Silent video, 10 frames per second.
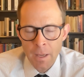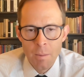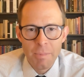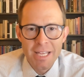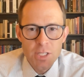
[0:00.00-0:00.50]

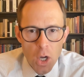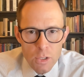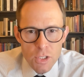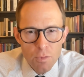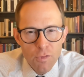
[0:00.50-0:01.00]
But he's
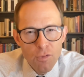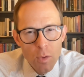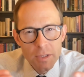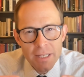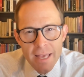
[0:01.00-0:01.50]
also
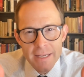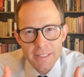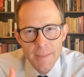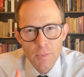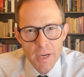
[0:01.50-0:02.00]
folding that
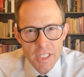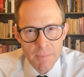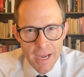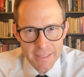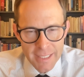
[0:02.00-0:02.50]
separation
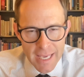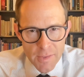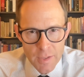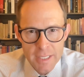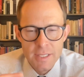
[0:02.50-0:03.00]
back
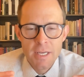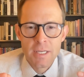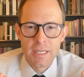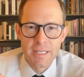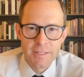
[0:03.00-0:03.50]
together. He's
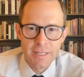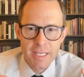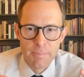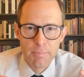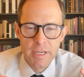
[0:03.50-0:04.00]

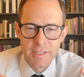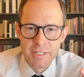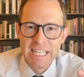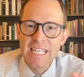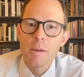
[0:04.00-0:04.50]

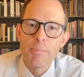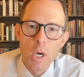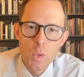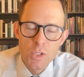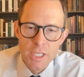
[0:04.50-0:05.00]

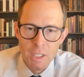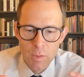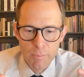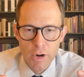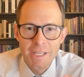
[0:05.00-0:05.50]
decomposing or
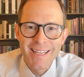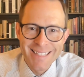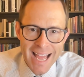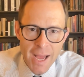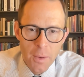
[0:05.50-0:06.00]
breaking
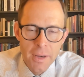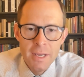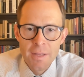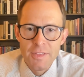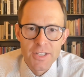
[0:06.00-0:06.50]
down
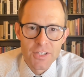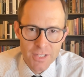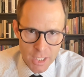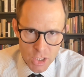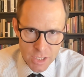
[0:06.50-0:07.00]
the
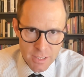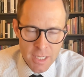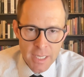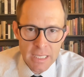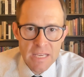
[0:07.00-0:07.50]
distinction,
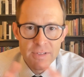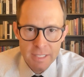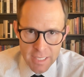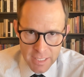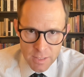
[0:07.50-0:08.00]
even
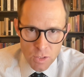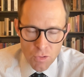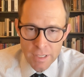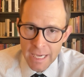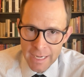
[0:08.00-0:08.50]
as he's
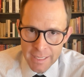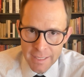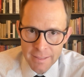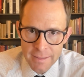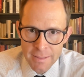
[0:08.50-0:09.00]
created
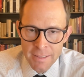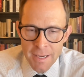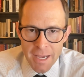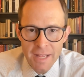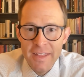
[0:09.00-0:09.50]
it.
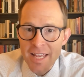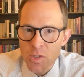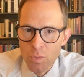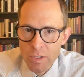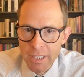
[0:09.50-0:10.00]
And I think
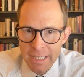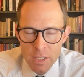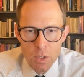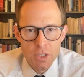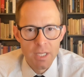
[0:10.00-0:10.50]
that's really
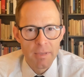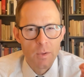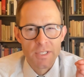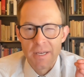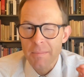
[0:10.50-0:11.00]
interesting,
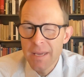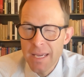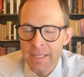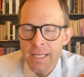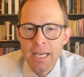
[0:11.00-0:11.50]
because what it
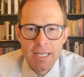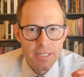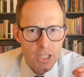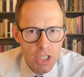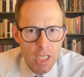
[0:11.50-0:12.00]
means is
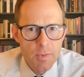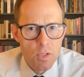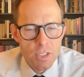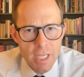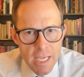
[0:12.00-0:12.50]
that Shakespeare
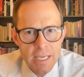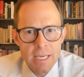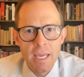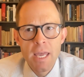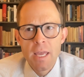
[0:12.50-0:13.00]
is
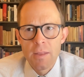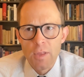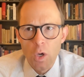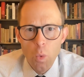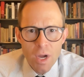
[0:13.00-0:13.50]
taking the
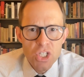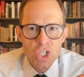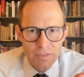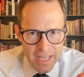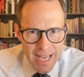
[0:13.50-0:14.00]
question
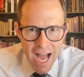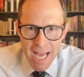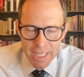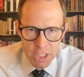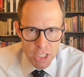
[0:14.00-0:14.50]
of
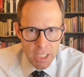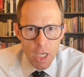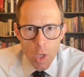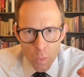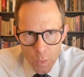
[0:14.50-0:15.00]
ecology
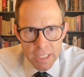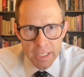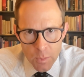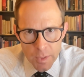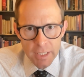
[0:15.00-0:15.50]

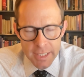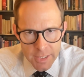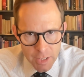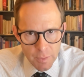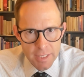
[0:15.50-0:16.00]
really, really
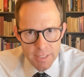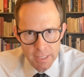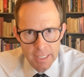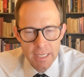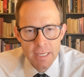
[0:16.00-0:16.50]

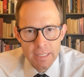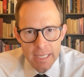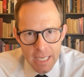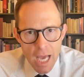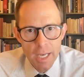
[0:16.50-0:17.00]
seriously.
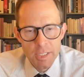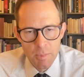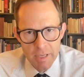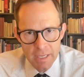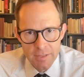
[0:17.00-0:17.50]
Ecology
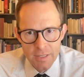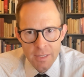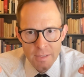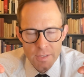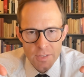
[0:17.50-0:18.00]
being
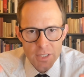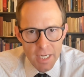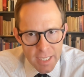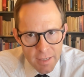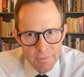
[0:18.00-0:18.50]
the
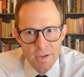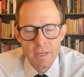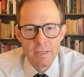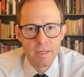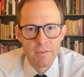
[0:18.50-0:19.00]
study of
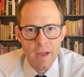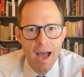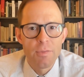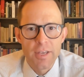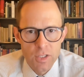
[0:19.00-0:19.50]

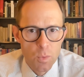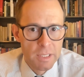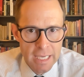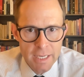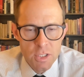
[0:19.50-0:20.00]
how things are
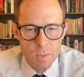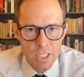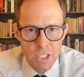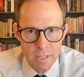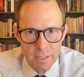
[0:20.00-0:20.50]
related to
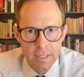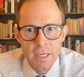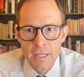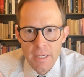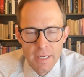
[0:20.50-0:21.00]
each other,
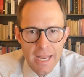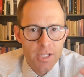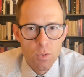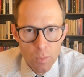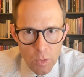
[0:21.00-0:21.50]
and
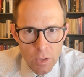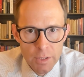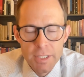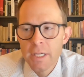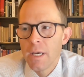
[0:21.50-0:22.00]
natural
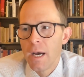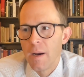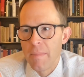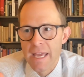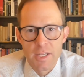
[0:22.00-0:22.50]
world
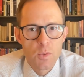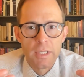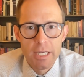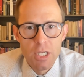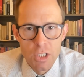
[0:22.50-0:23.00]
and its
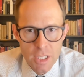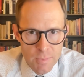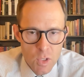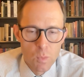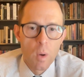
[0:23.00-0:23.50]
relationship
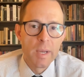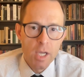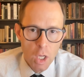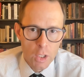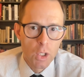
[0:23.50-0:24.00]
to what we
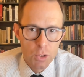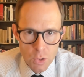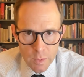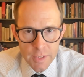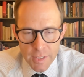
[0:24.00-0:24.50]
call culture
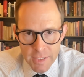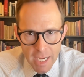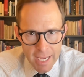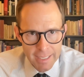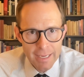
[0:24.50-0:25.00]
or
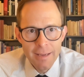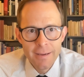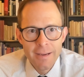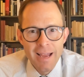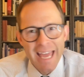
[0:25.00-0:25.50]
society.
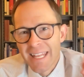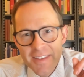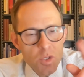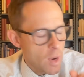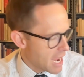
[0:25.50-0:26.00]
And in
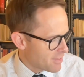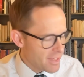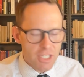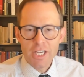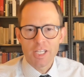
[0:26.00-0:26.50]
this way, I
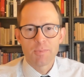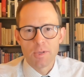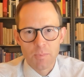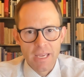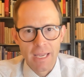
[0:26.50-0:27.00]
think Shakespeare's
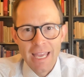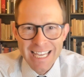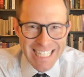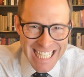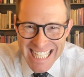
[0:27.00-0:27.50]
being
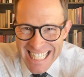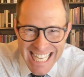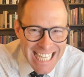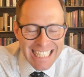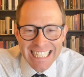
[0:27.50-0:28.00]

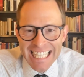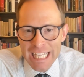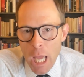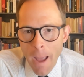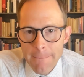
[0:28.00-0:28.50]

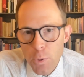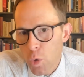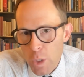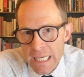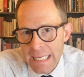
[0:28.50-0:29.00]
distinctly
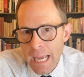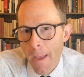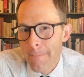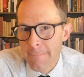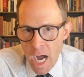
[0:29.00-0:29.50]

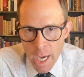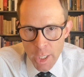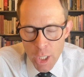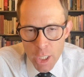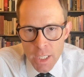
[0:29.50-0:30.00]

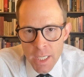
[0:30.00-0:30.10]
pre-modern.